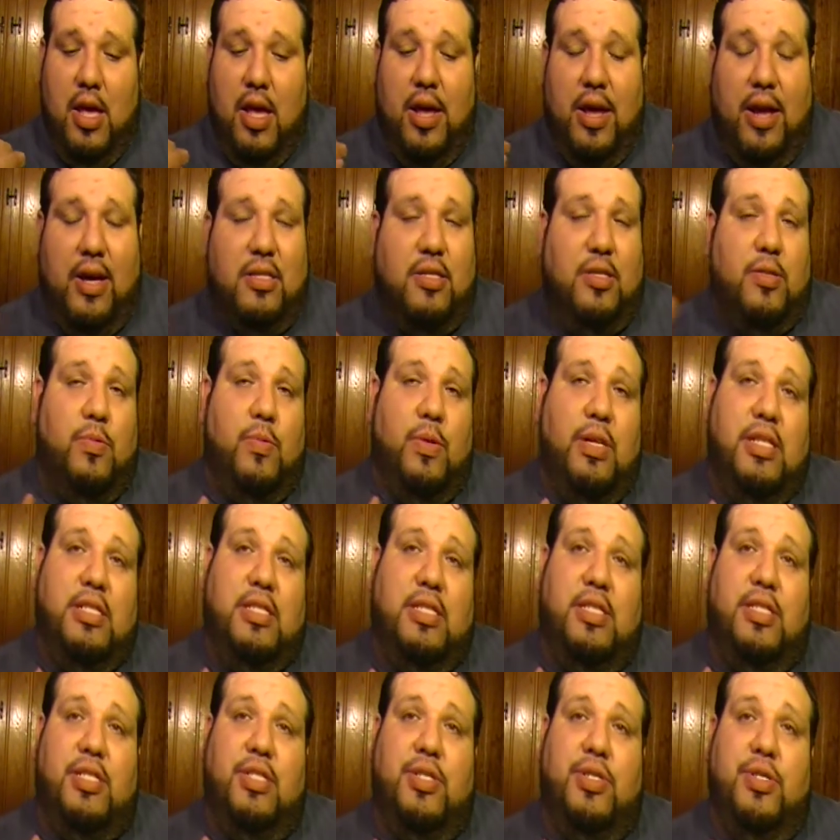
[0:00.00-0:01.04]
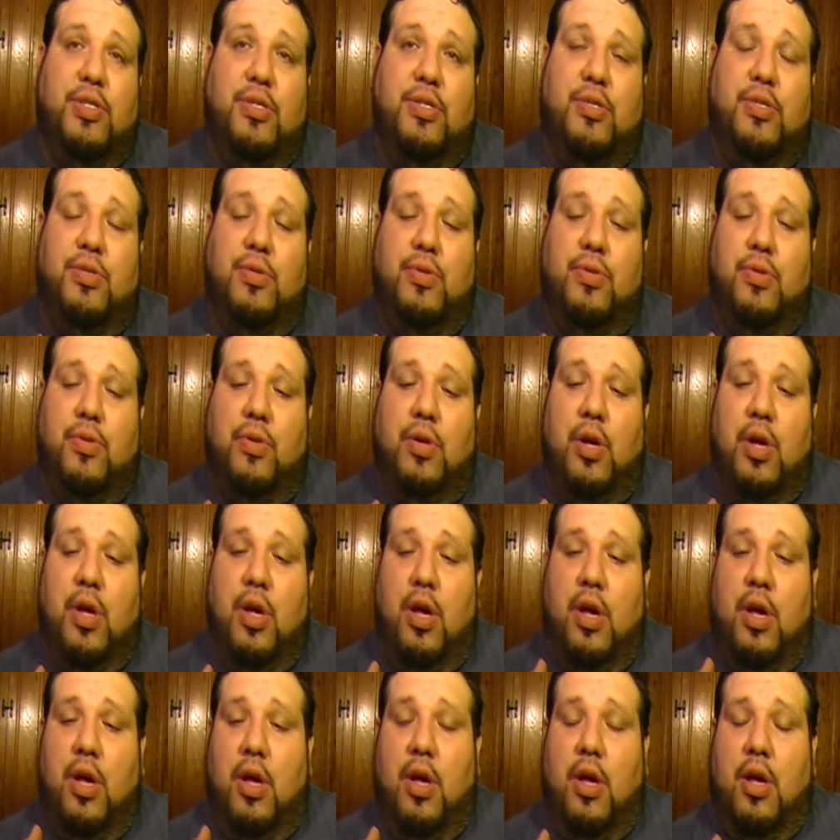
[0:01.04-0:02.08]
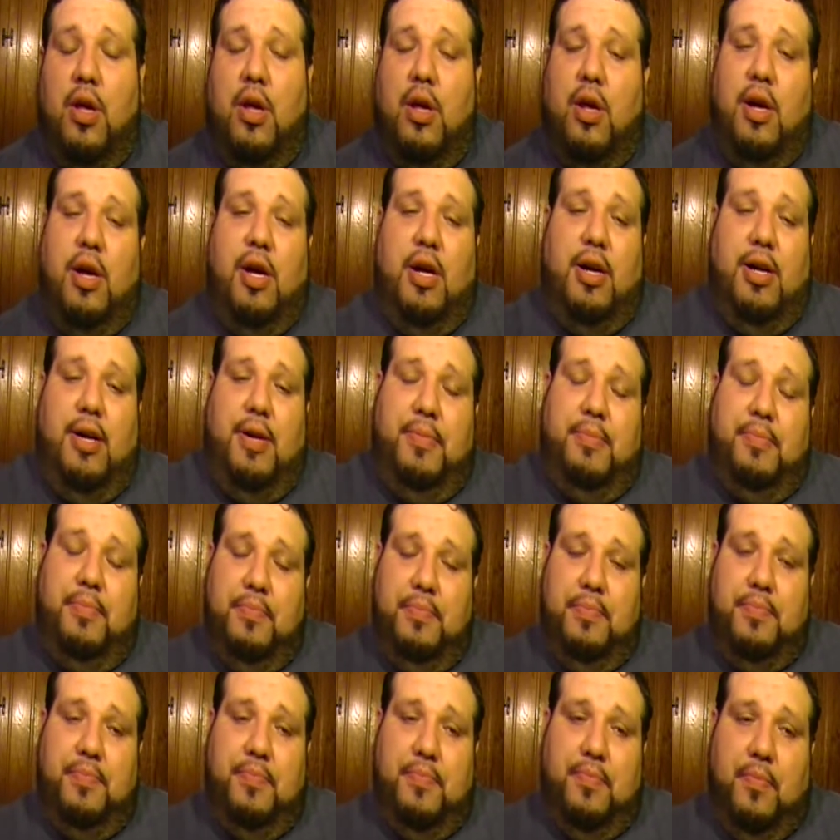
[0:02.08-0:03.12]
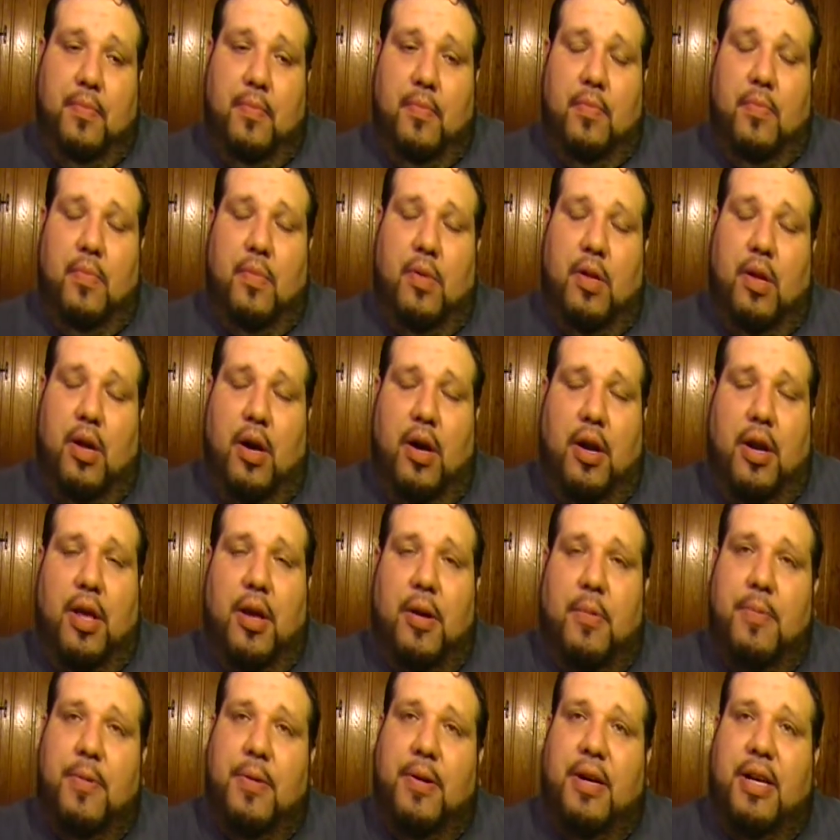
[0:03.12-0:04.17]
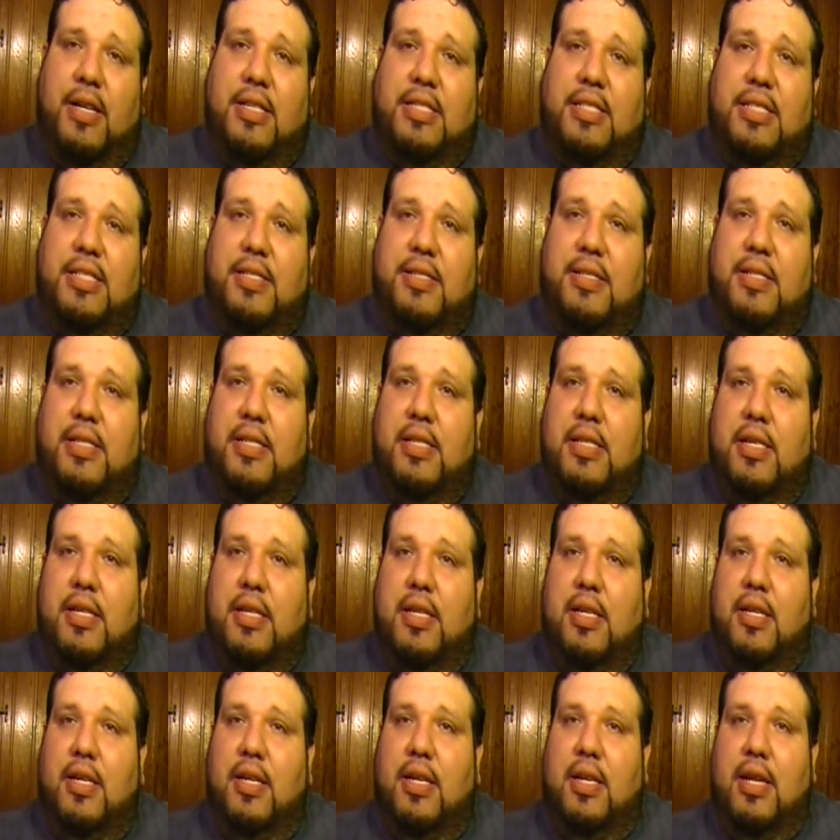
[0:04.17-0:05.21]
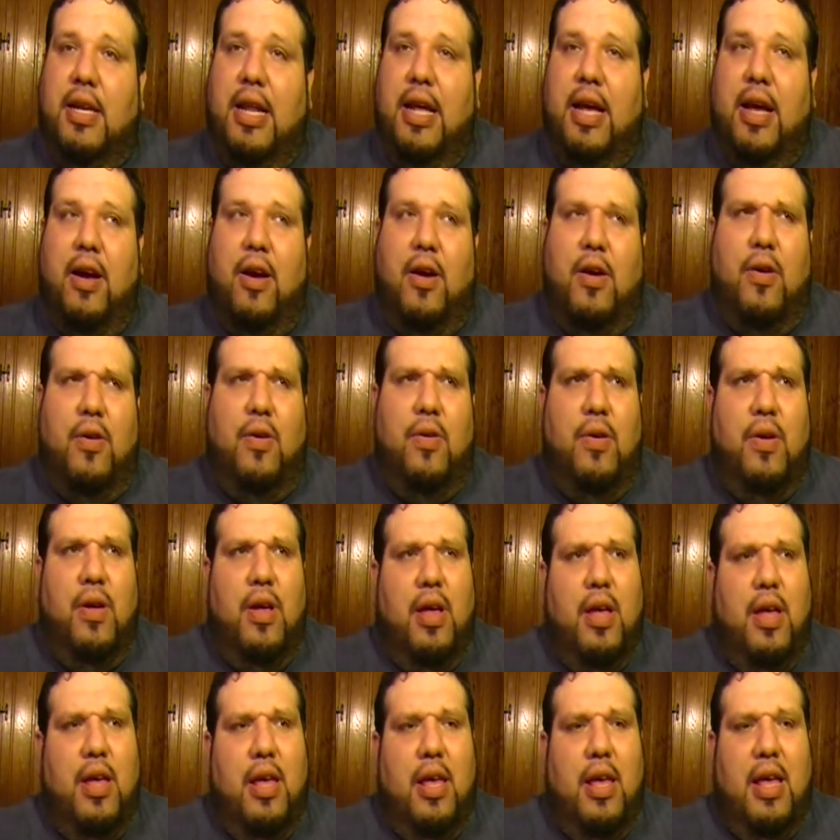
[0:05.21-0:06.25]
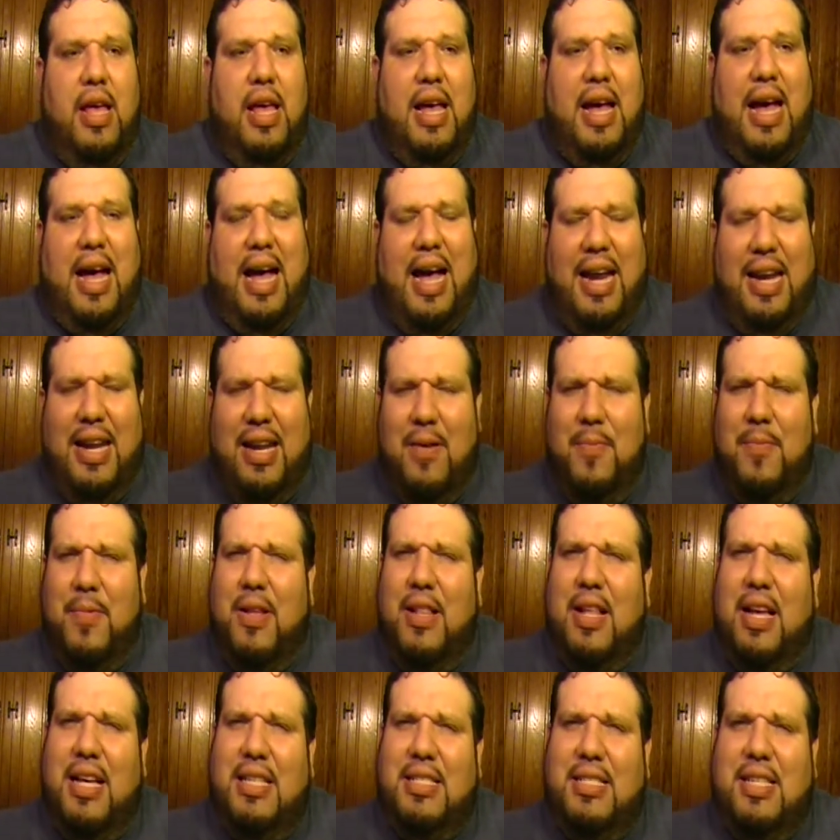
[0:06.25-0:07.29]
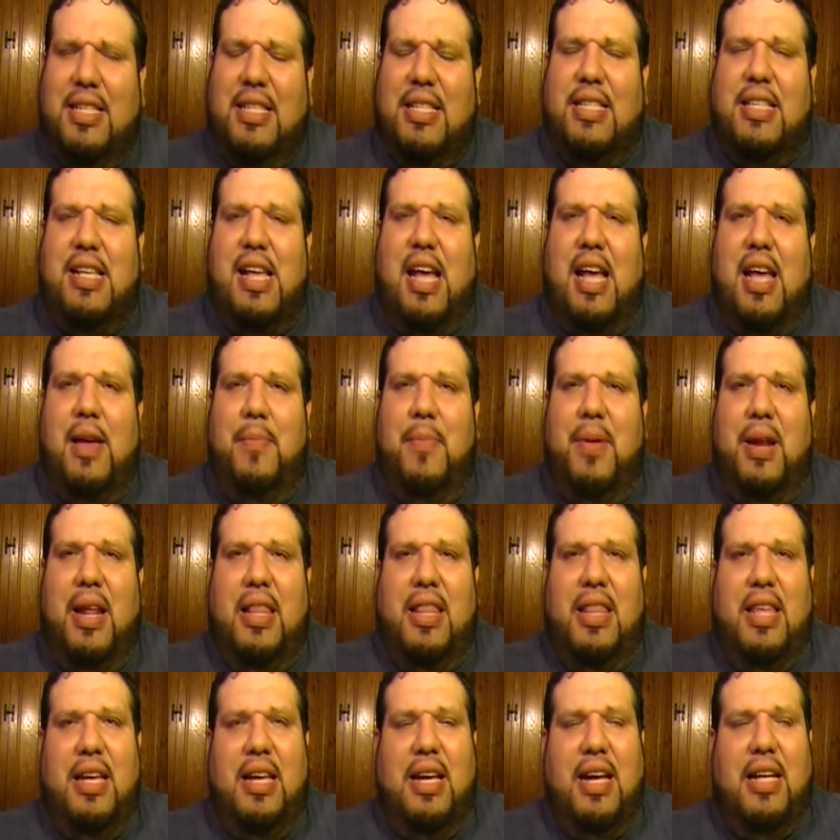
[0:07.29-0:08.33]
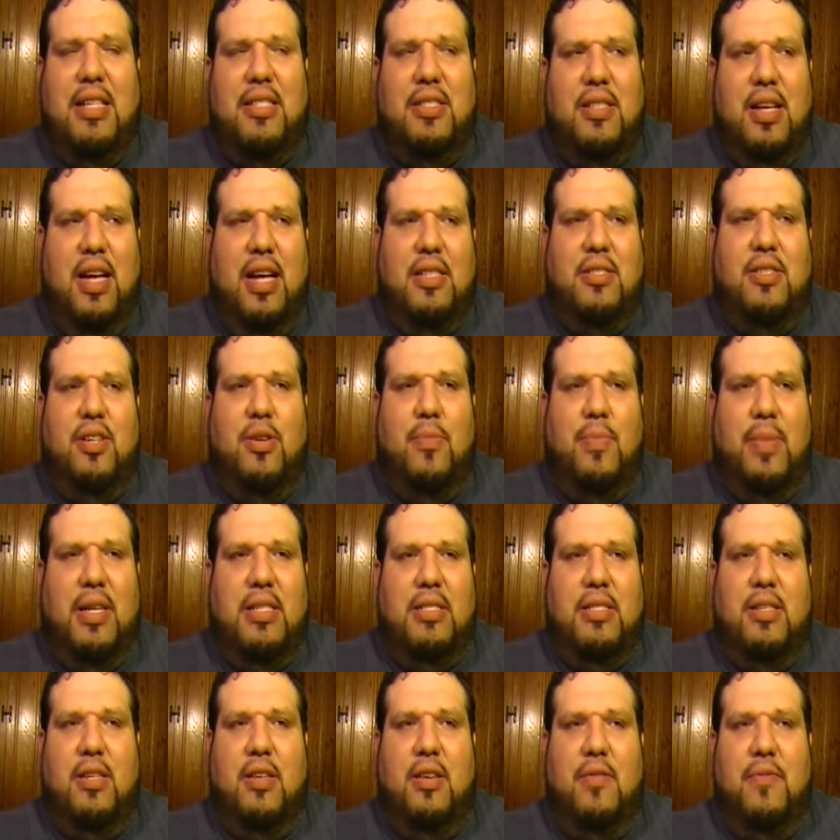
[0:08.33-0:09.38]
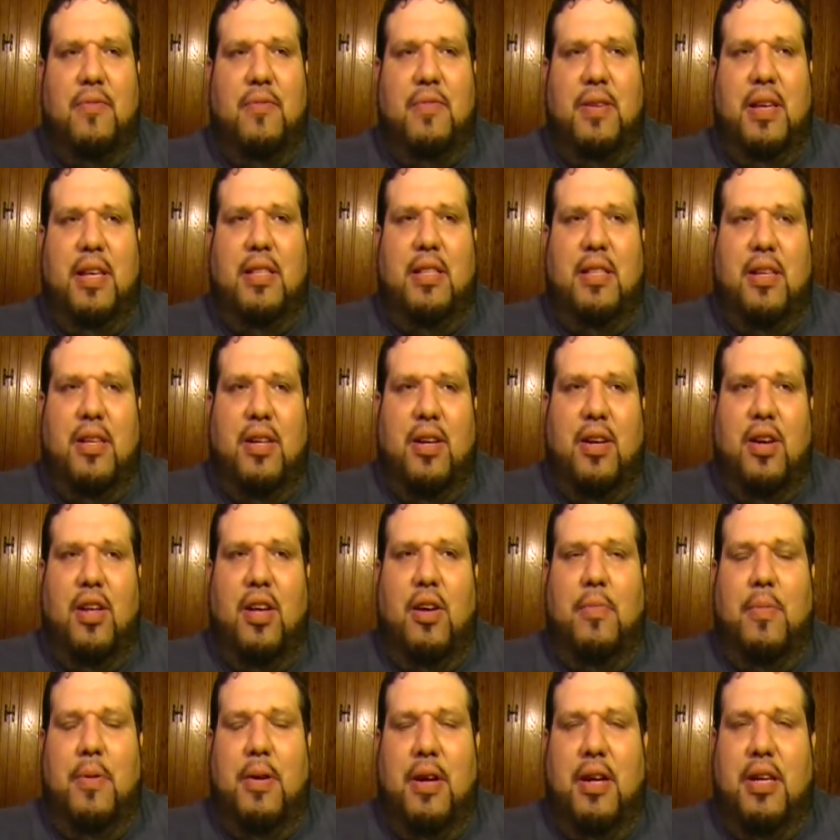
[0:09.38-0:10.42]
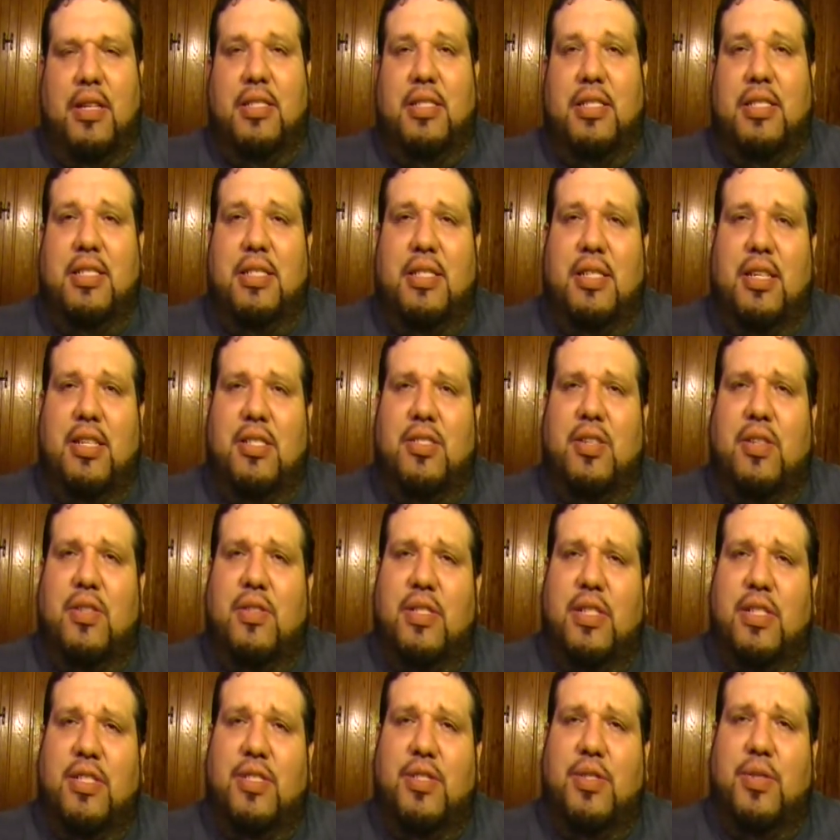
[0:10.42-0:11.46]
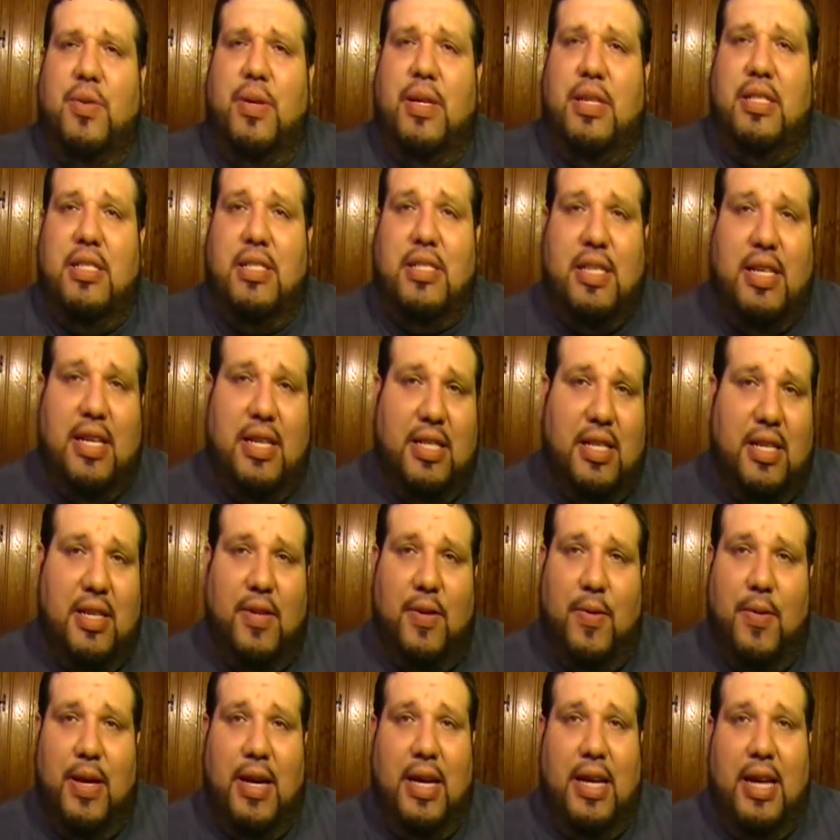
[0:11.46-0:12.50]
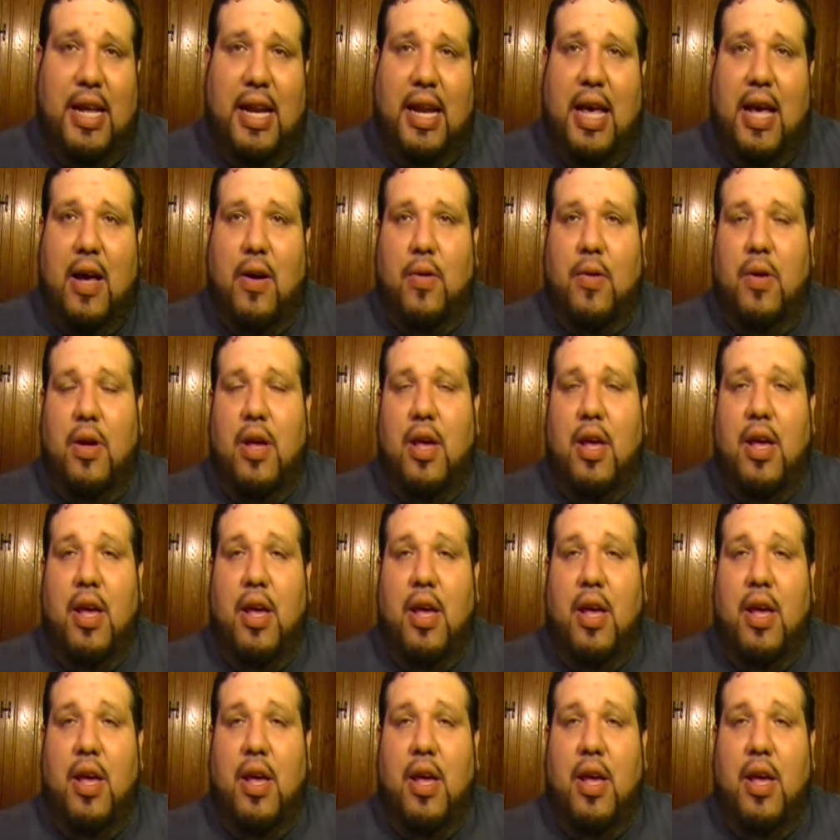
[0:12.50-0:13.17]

I switched to audio production. Now, I didn't realize it at the time, but I think I told myself, get the audio production associate's degree just to get the degree and get out.